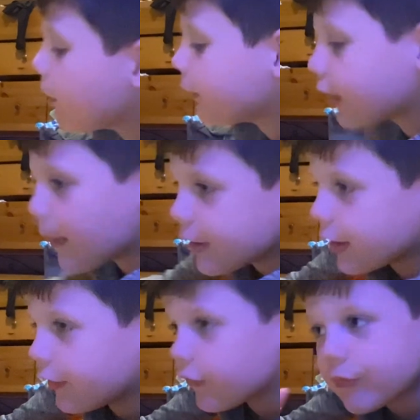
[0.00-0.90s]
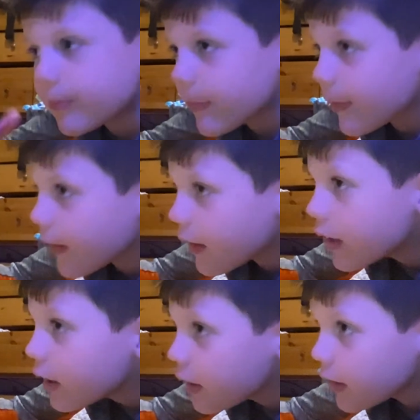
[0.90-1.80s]
the best companies,
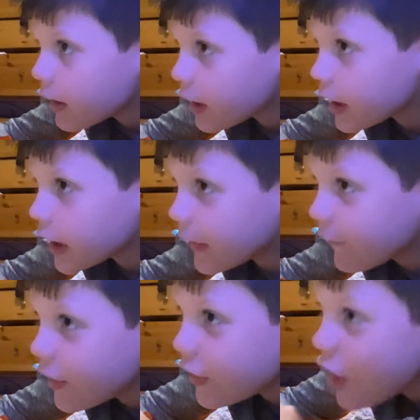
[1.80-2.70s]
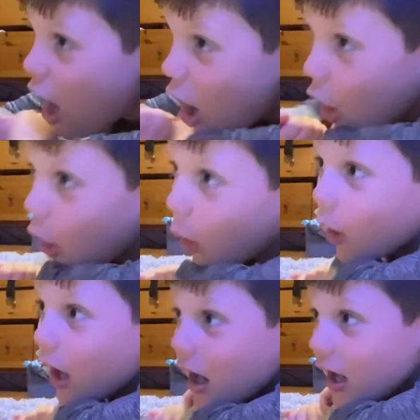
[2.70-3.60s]
even though